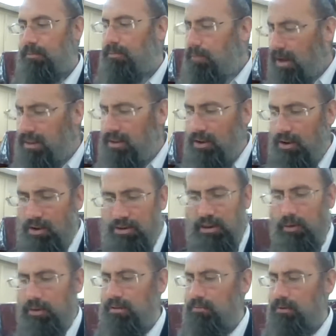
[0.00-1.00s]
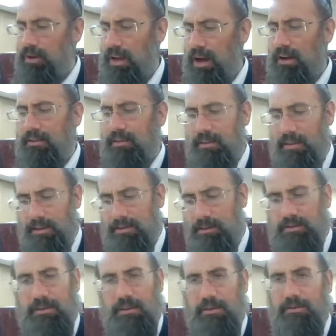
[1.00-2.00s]
The main kud I want to bring out, and that's
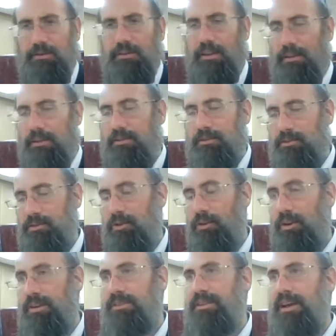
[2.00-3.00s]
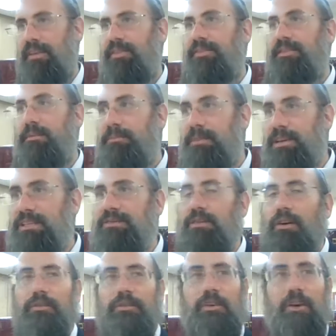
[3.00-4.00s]
not a joke, is that there's a
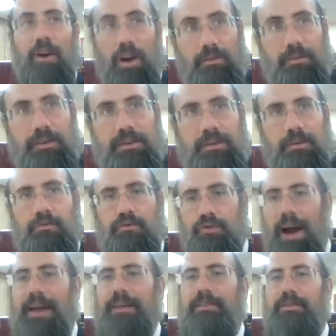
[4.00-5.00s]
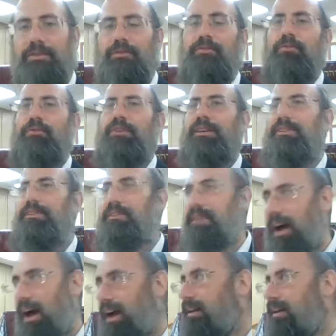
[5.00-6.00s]
mitzvah of covered right through the
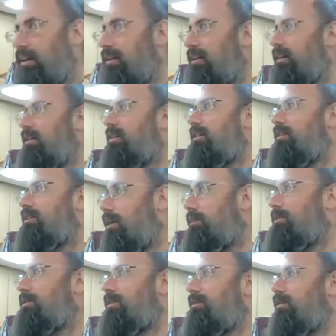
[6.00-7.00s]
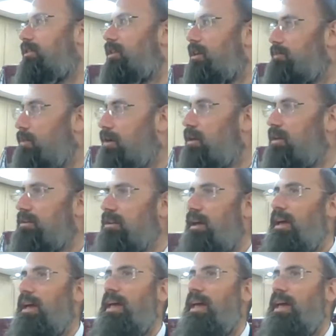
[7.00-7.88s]
entire Yom Tov Chol HaMoed,